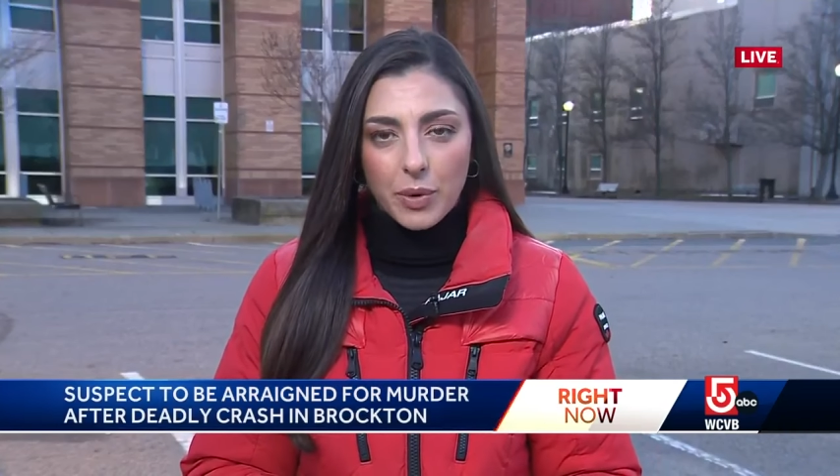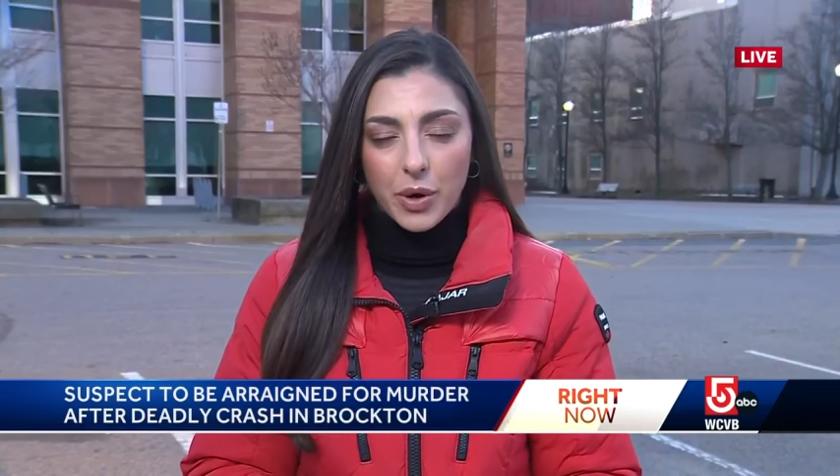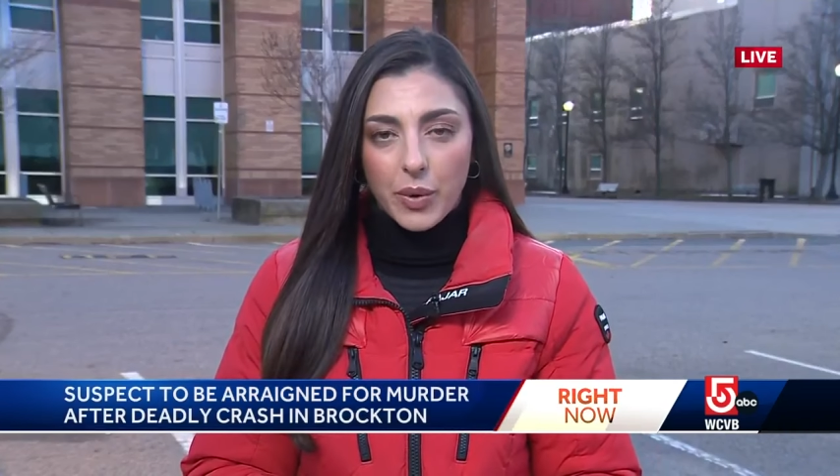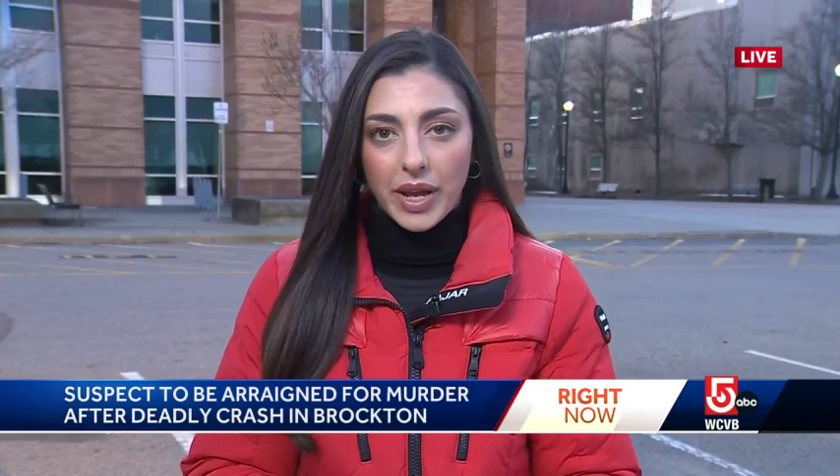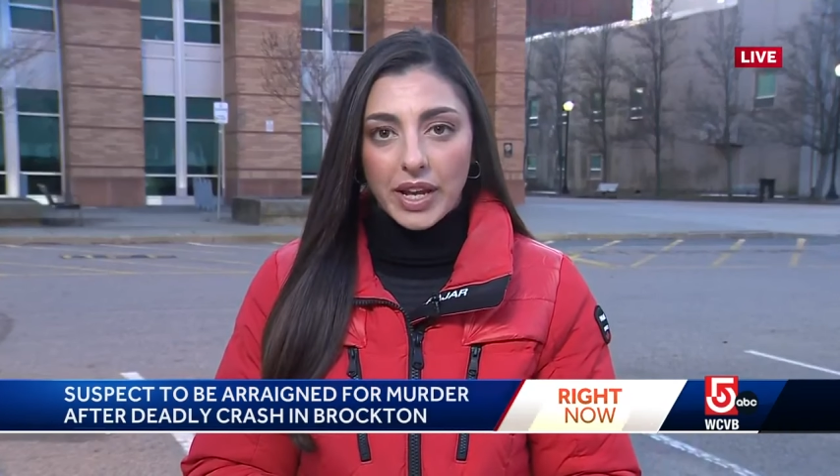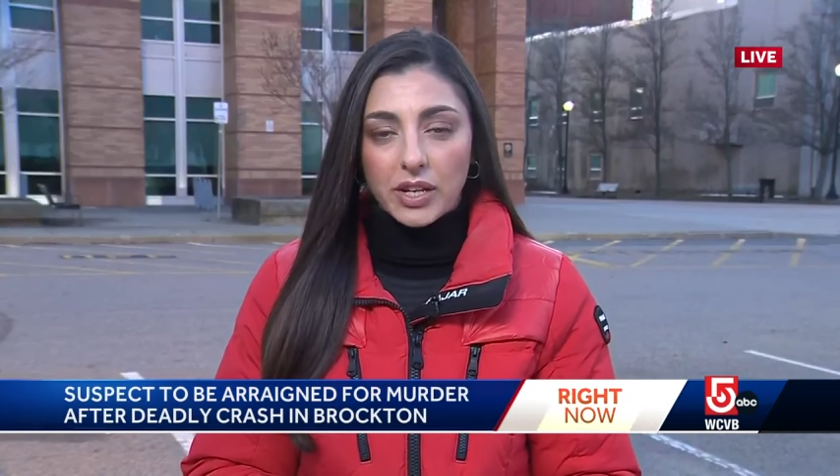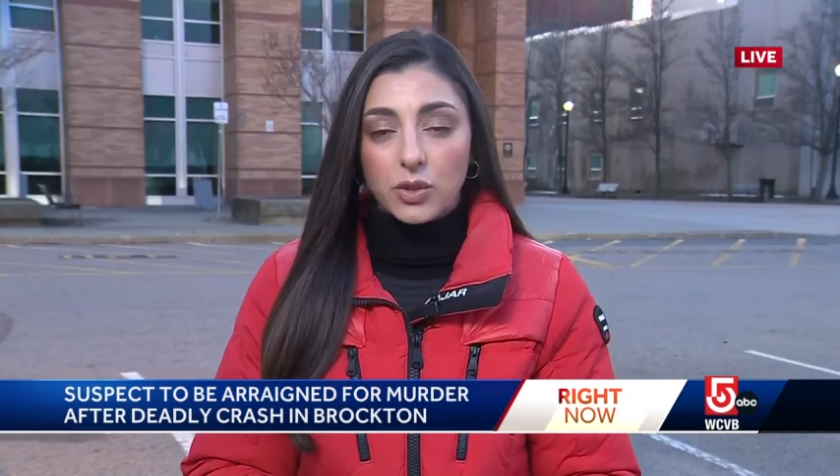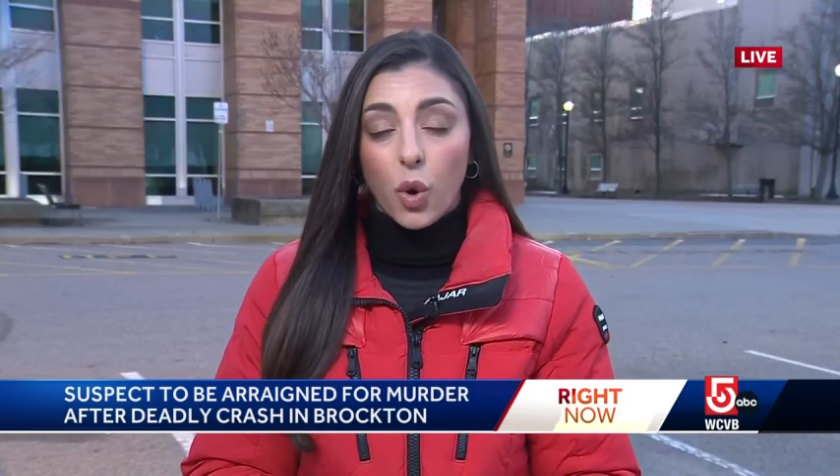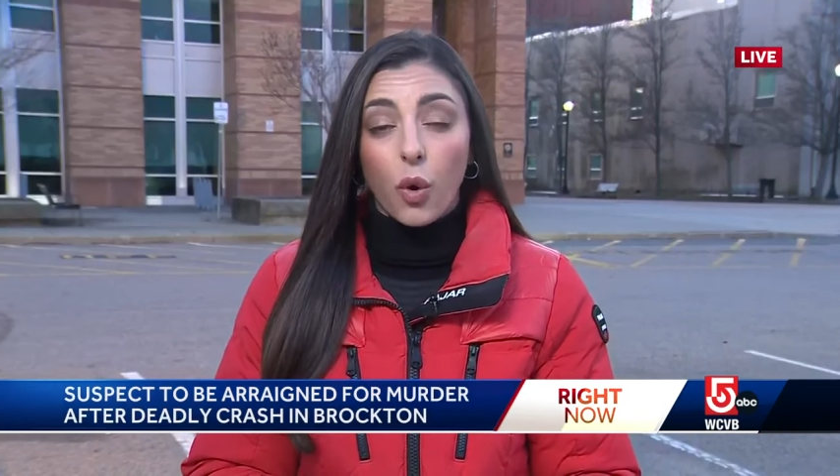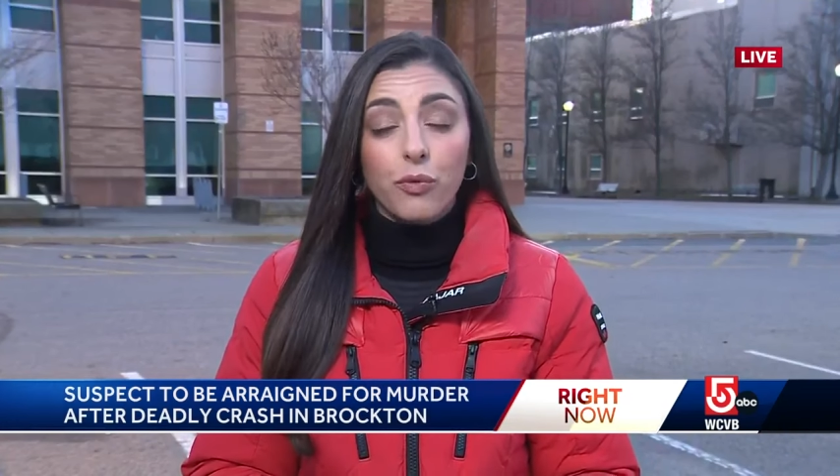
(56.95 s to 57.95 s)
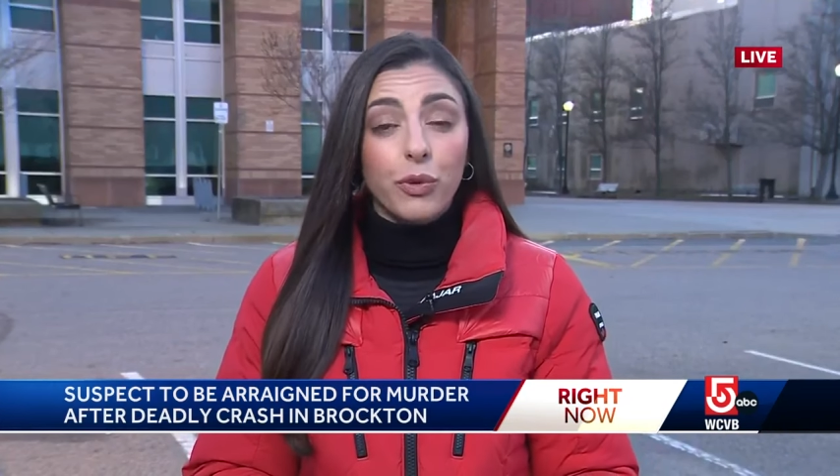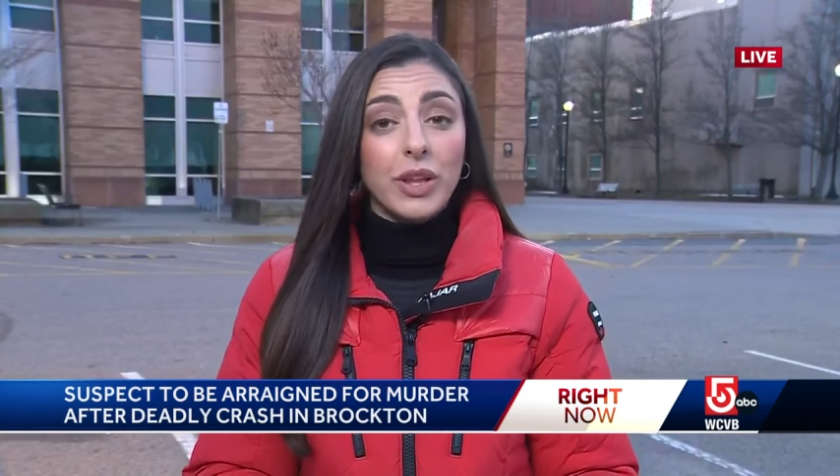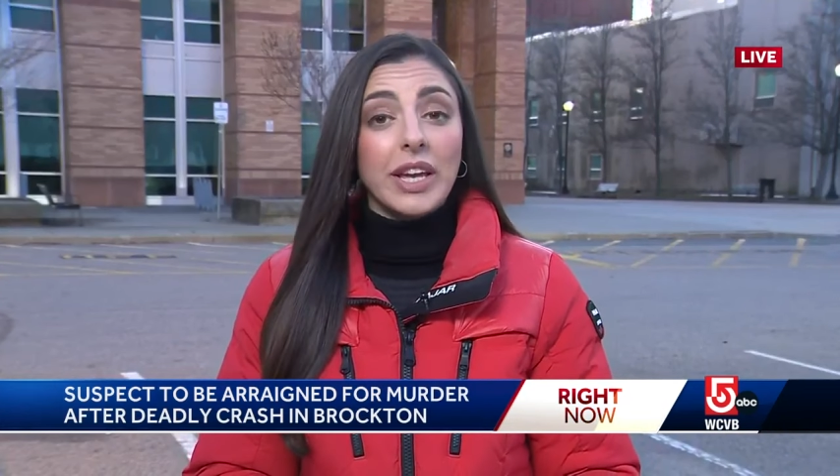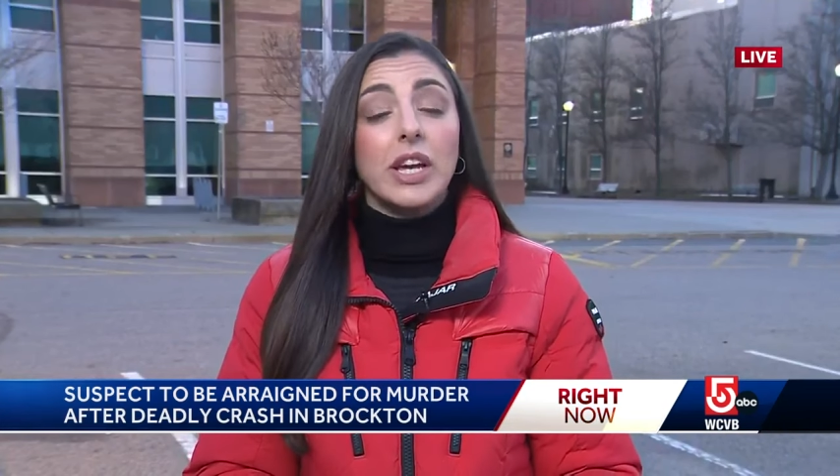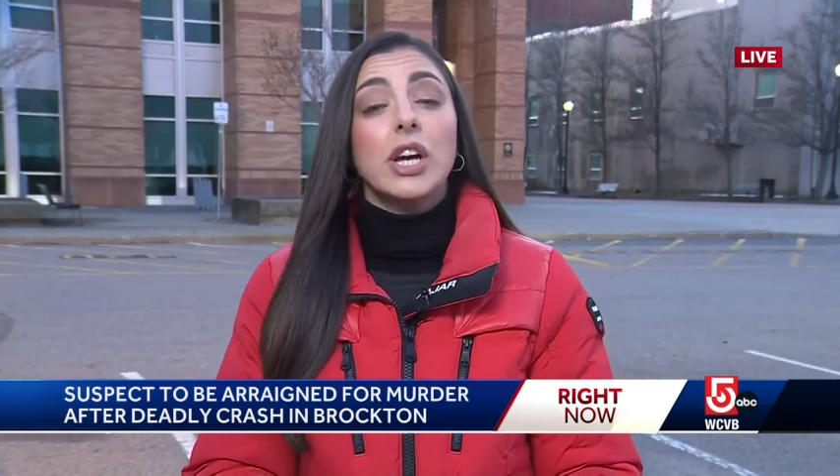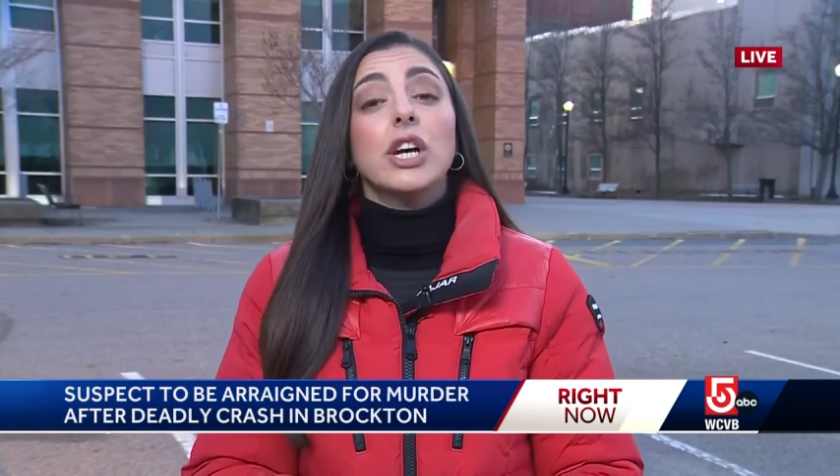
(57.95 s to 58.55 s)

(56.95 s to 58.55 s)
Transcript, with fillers: We're going, hopefully,